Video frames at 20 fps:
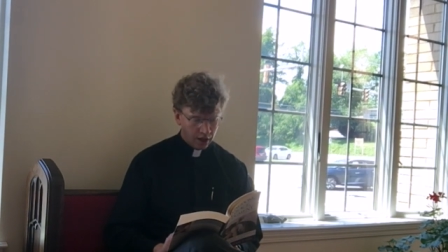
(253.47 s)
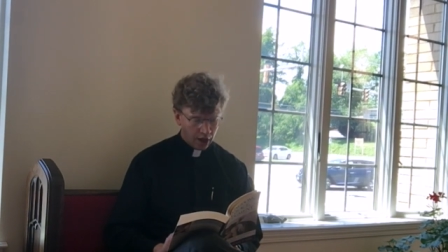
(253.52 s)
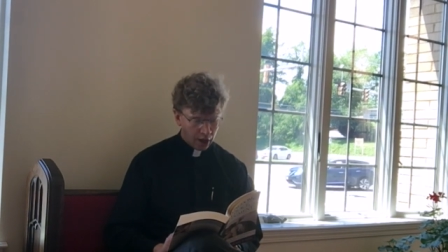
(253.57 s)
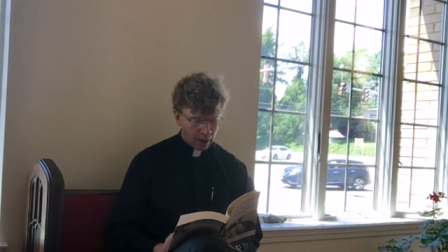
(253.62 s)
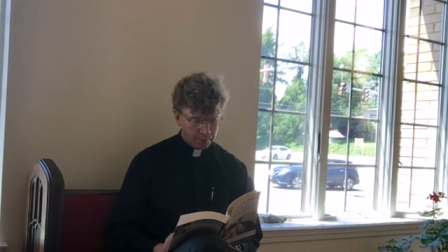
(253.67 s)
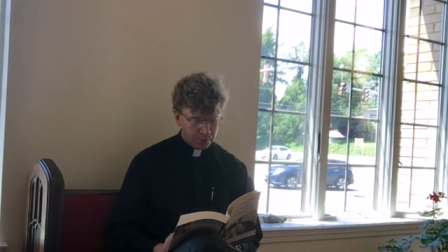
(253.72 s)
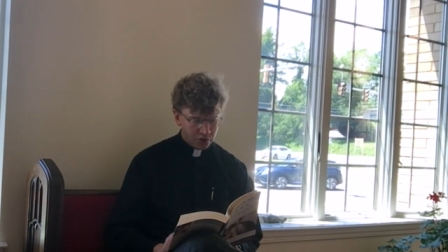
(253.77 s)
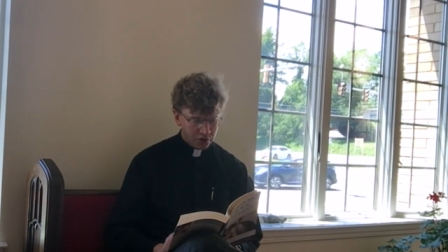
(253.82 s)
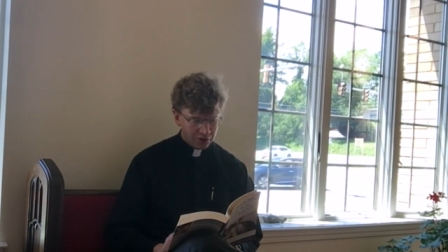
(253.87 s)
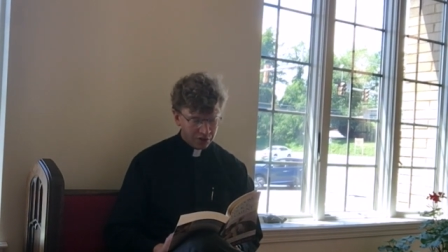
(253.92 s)

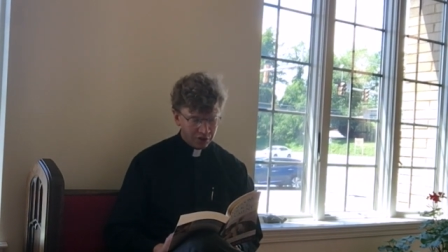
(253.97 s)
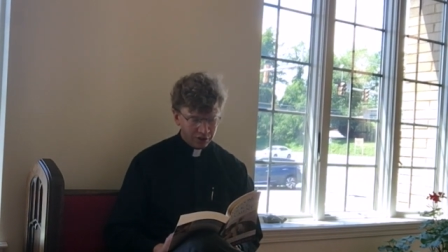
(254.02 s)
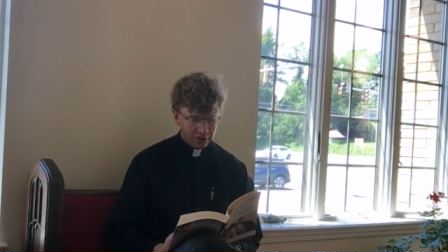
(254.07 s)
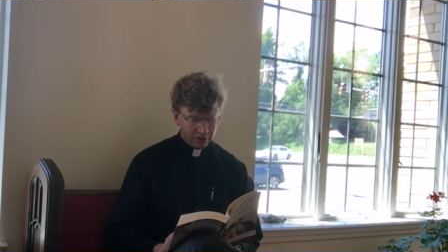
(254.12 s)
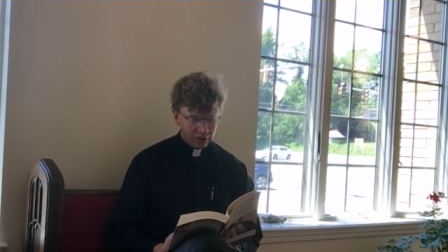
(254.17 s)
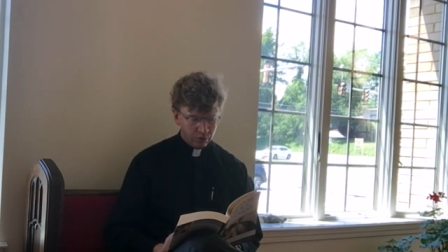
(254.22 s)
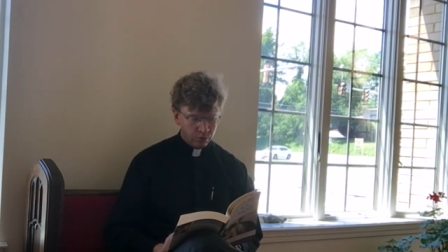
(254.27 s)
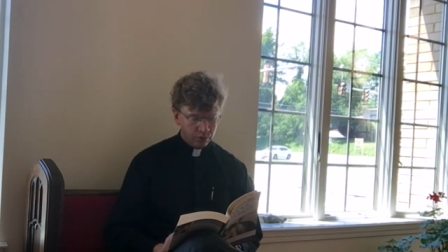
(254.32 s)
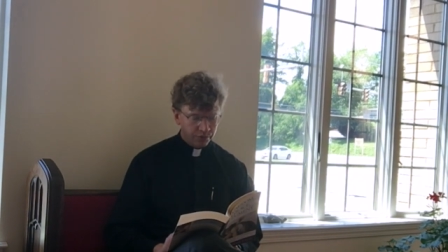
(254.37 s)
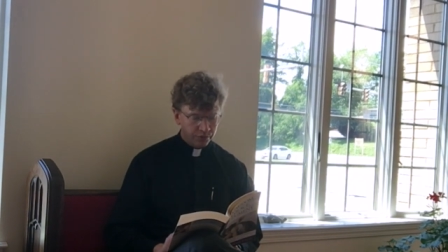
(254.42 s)

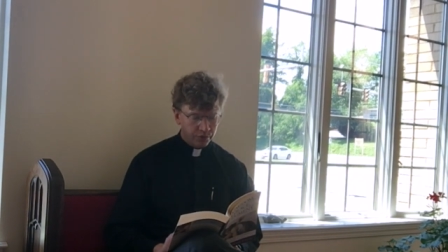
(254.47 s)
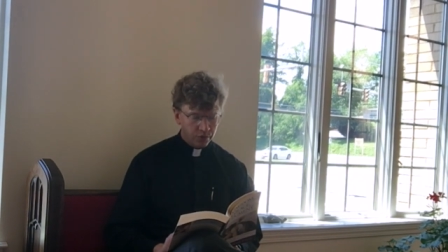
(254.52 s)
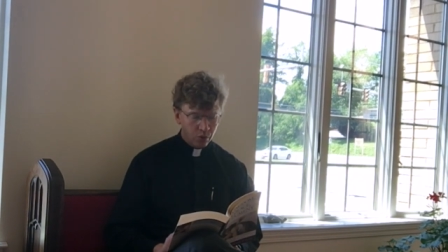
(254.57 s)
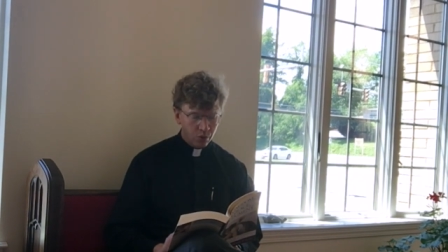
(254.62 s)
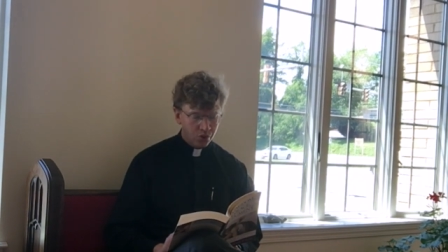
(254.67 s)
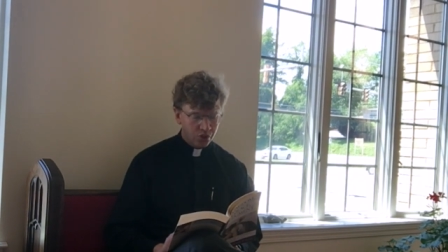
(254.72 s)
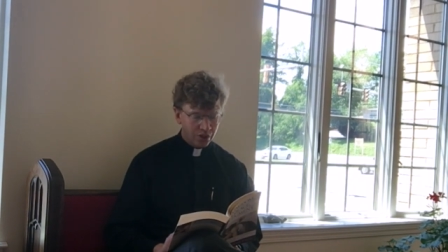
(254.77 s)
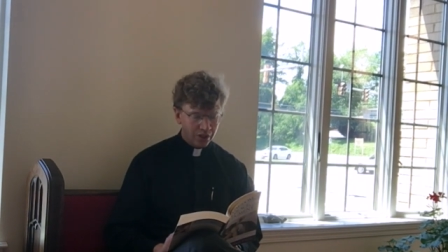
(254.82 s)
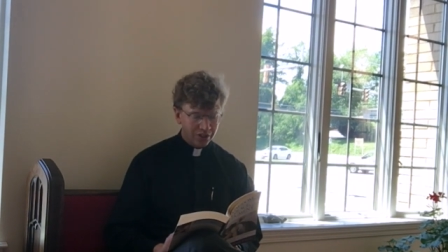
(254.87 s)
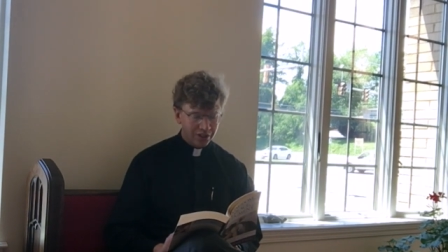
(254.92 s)
obstinately
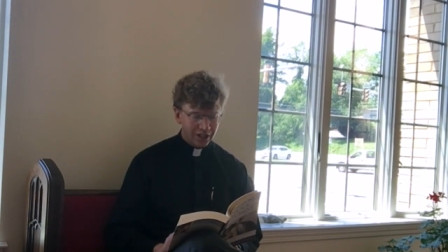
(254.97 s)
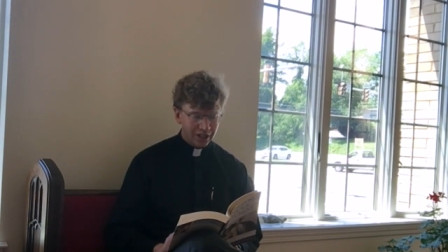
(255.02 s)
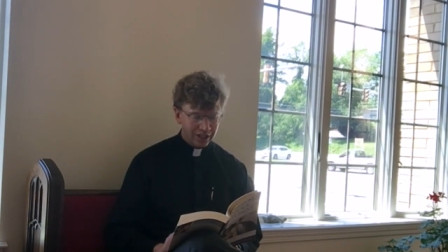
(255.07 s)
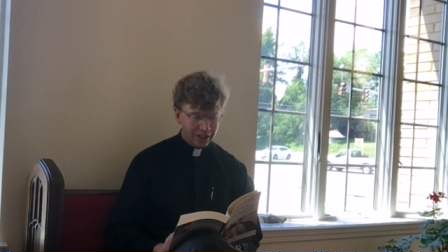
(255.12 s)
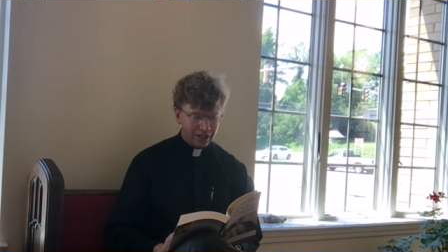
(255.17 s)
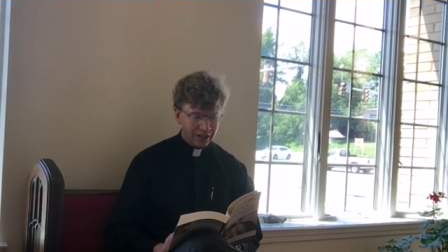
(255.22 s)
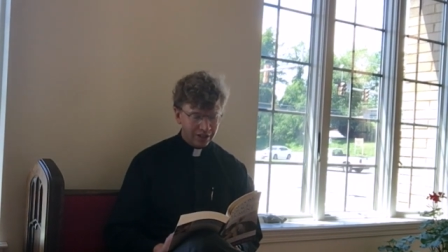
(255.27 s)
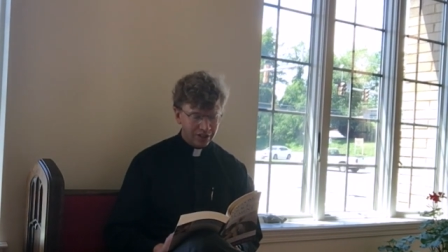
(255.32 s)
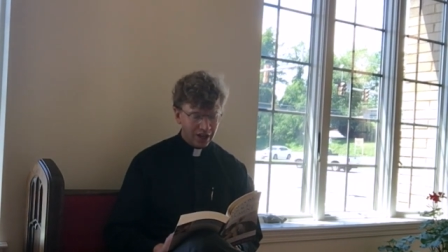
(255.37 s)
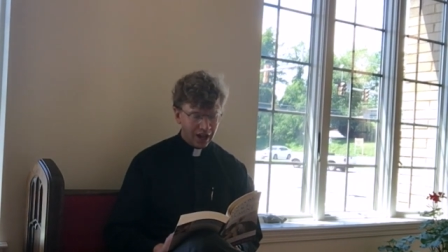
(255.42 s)
refusing to
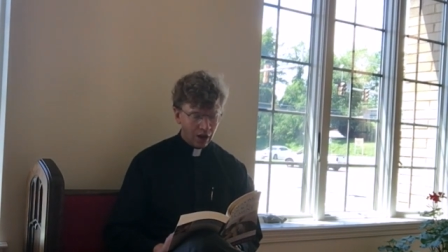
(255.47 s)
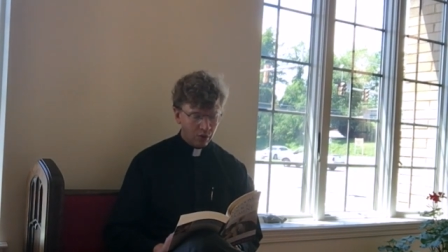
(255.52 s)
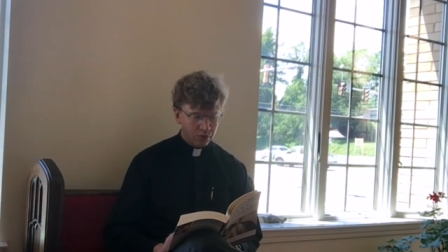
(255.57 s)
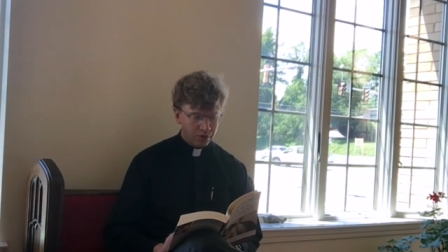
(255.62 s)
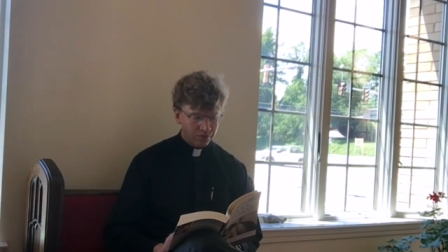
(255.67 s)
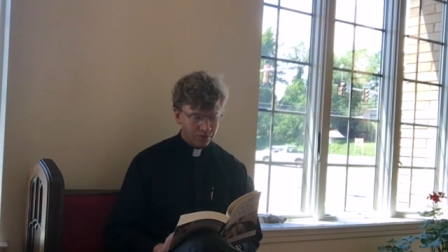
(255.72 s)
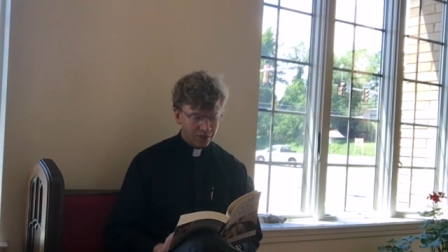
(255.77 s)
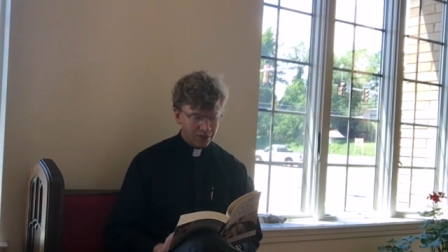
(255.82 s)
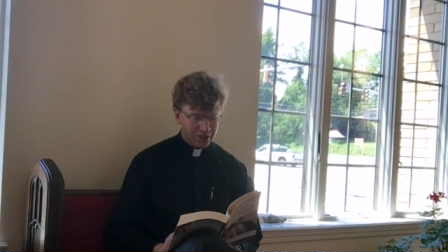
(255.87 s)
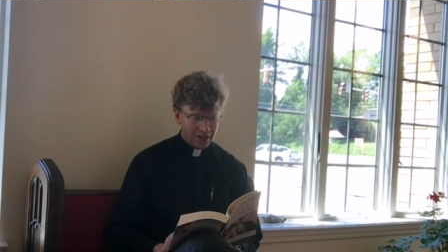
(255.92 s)
get out
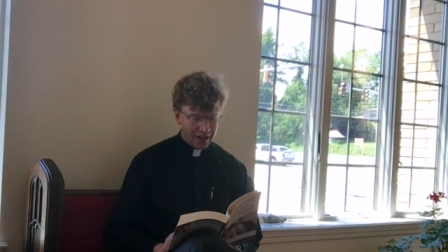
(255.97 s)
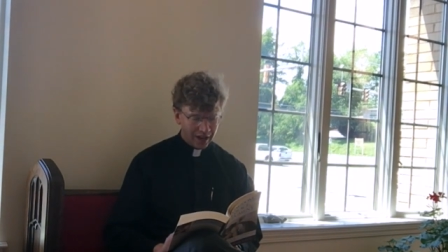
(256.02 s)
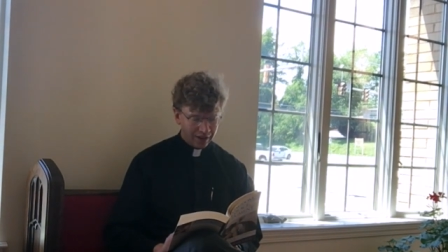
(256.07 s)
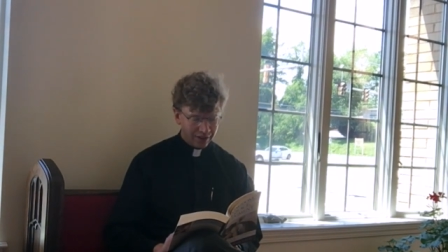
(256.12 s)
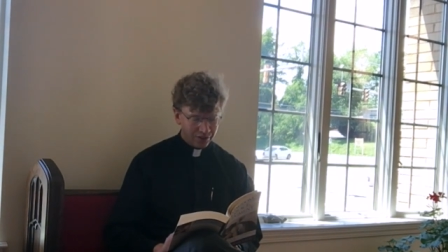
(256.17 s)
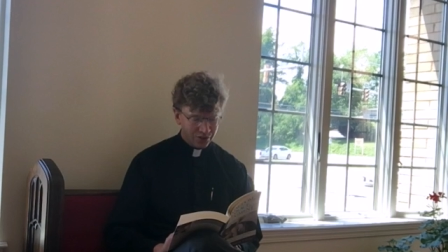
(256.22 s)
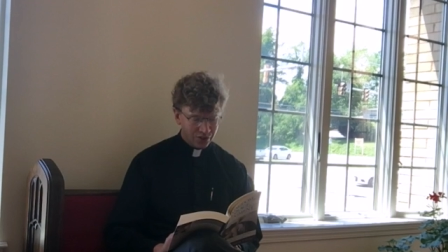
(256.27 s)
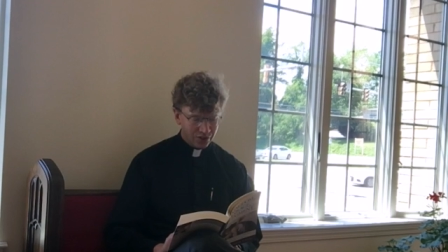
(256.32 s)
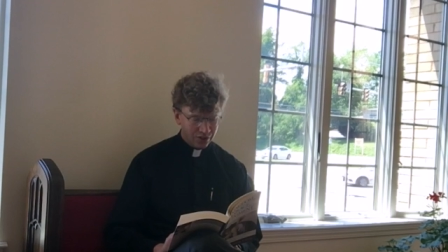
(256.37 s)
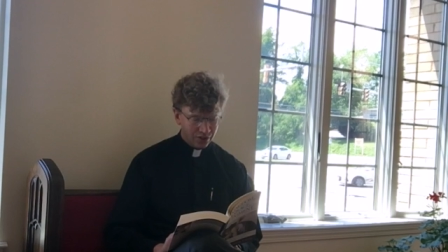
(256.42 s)
of the
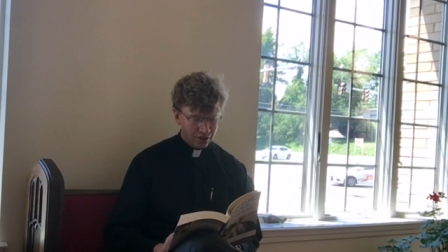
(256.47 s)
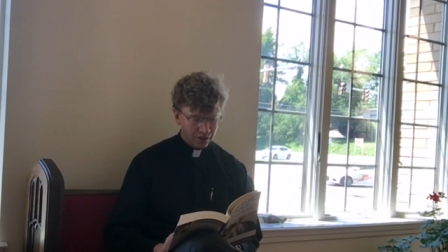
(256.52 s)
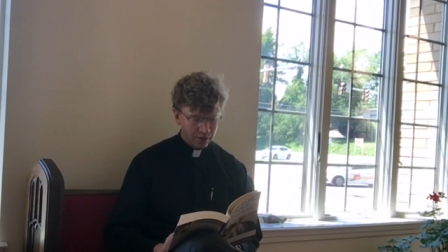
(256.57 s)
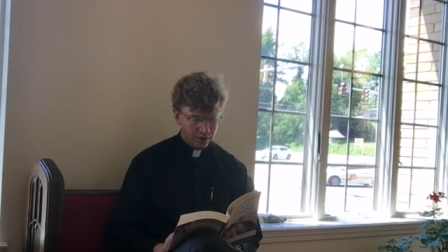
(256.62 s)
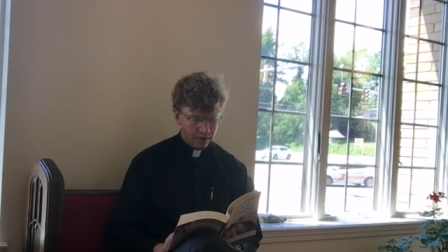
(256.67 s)
text.